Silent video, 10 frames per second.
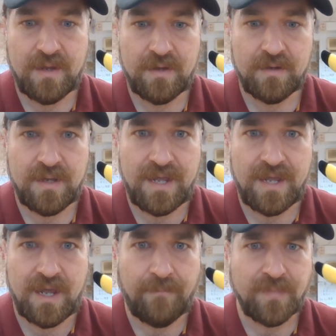Here
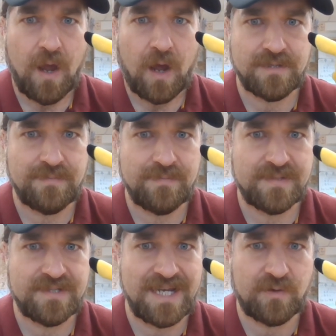are some
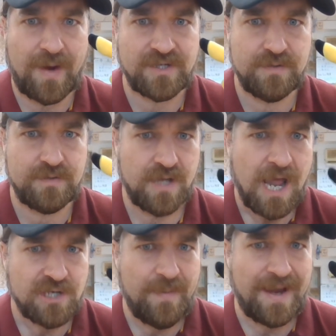secret questions
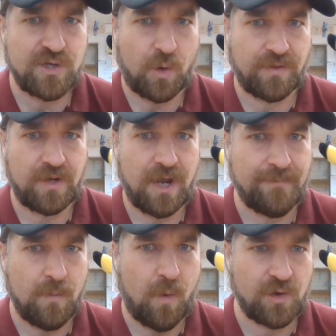to make sure that you have
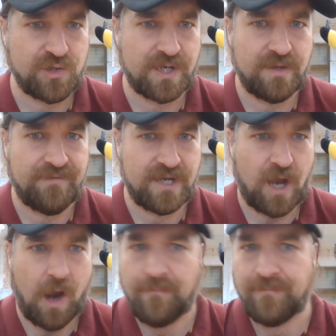been watching the
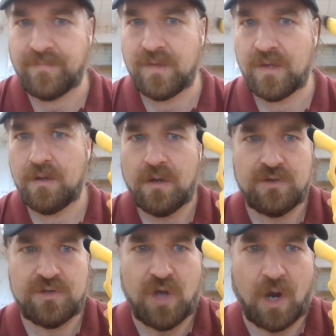video.
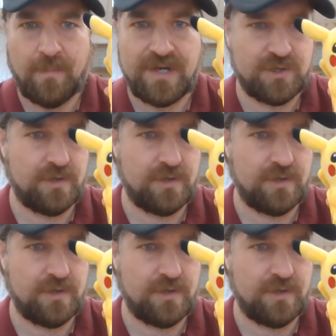Tommy Chew.